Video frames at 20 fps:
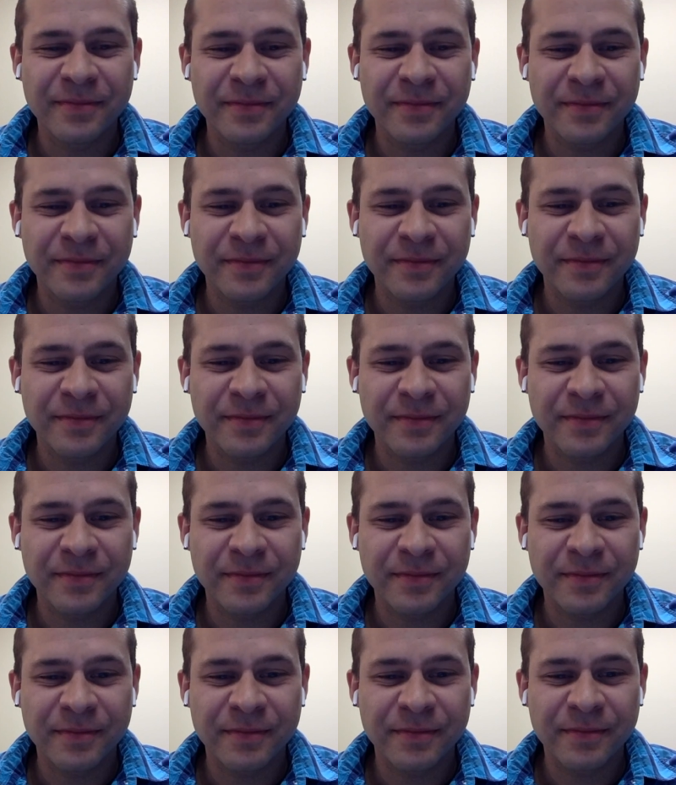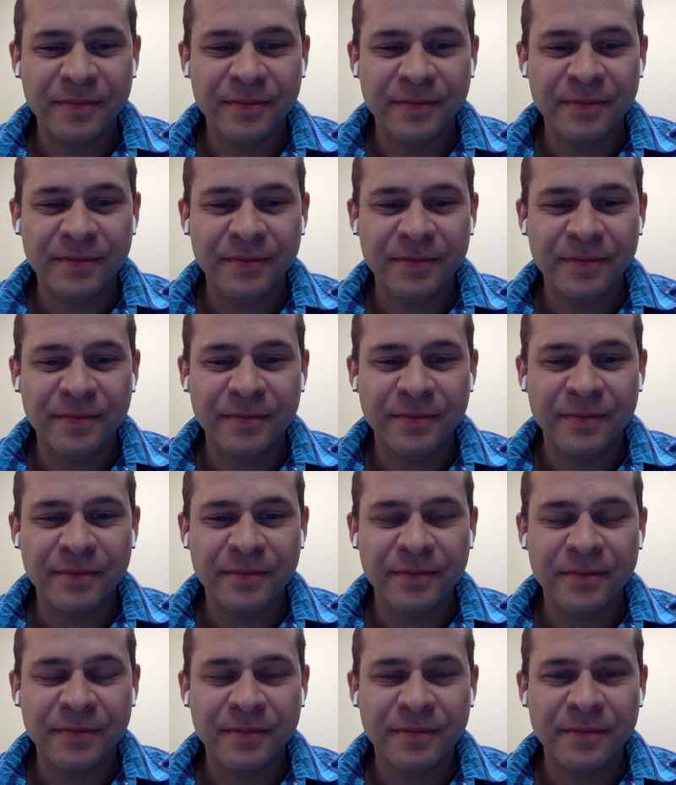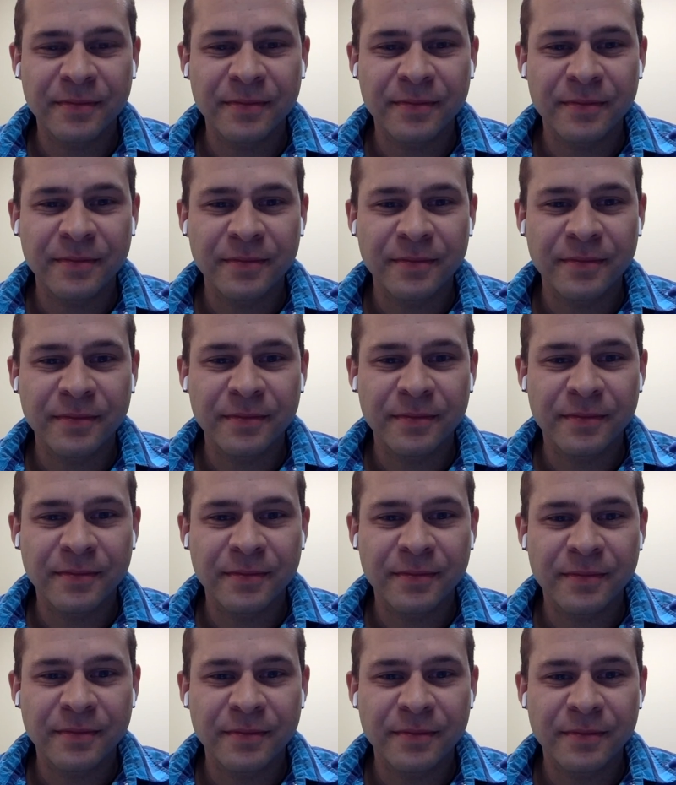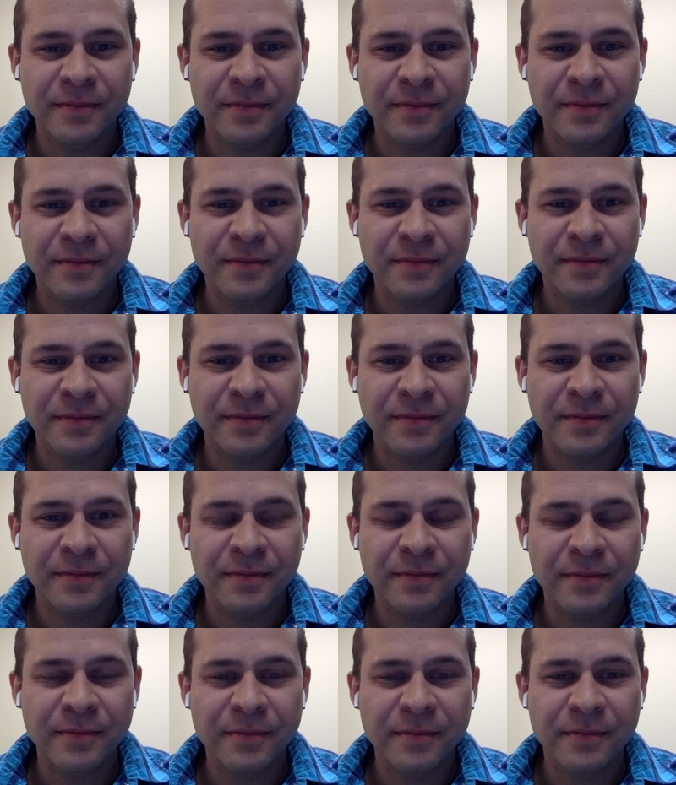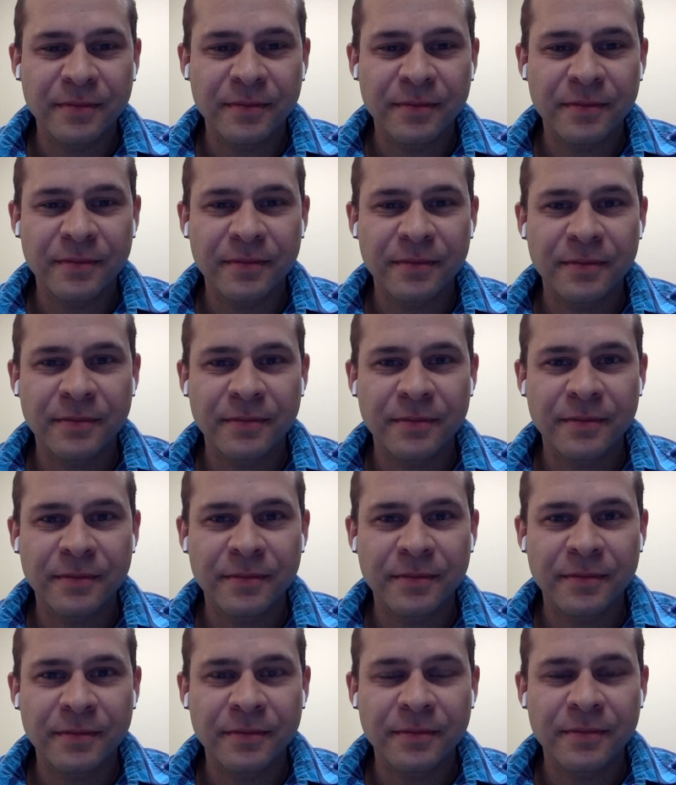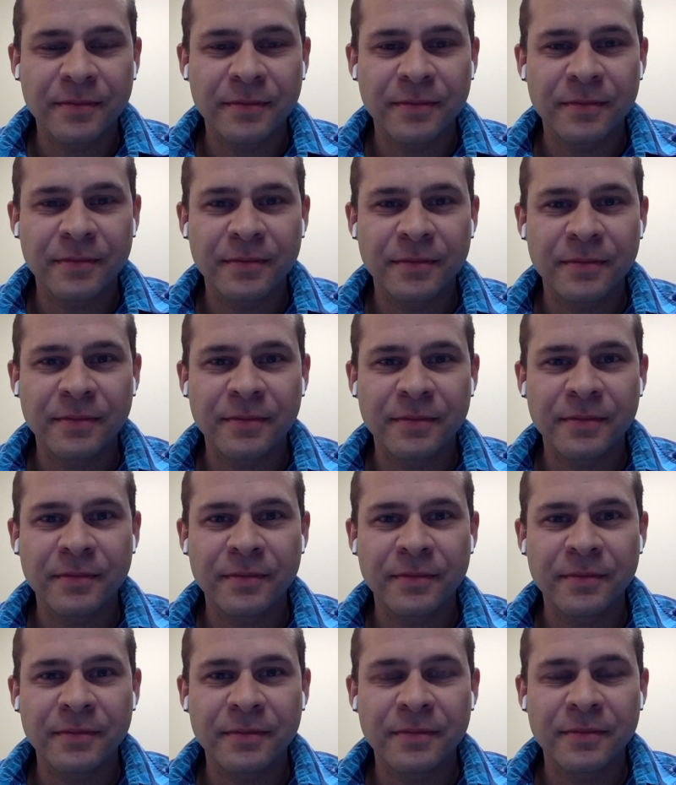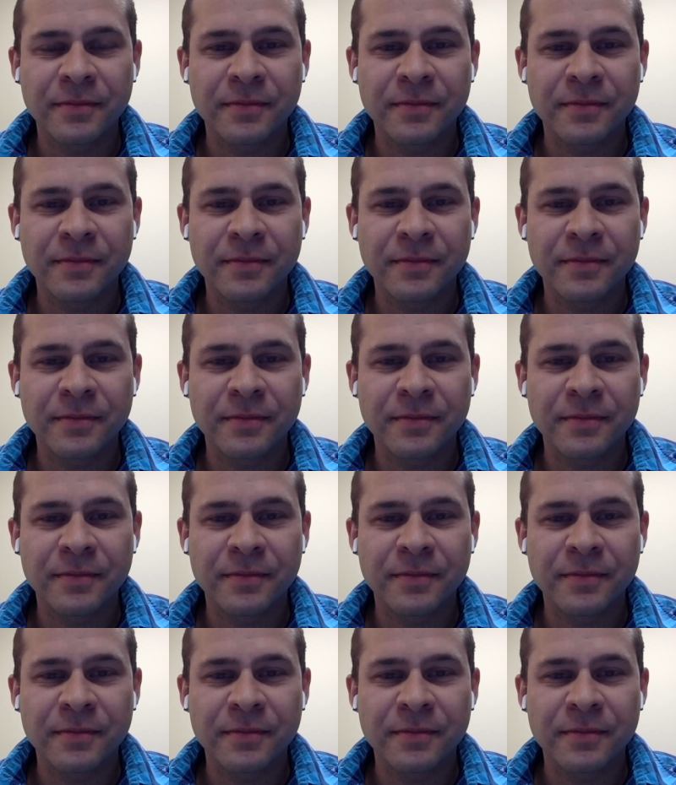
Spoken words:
[no speech]